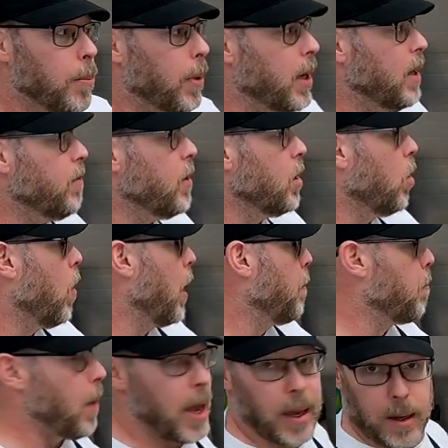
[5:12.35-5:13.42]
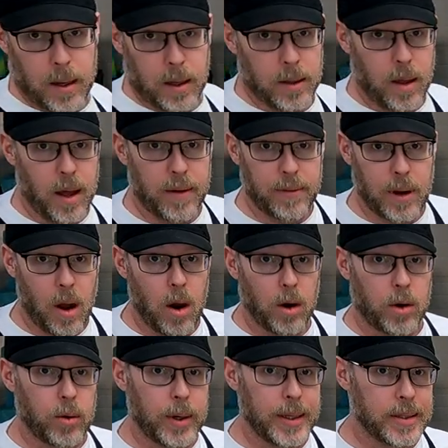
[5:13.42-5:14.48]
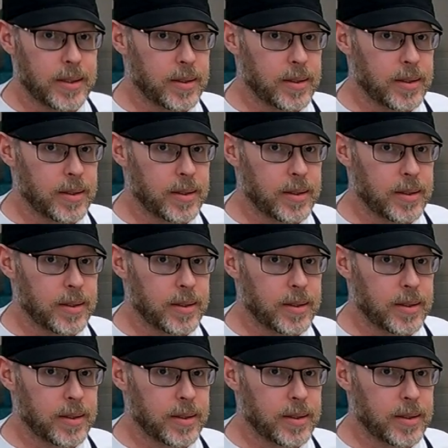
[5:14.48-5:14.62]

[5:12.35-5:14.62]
But even though I make a lot of concrete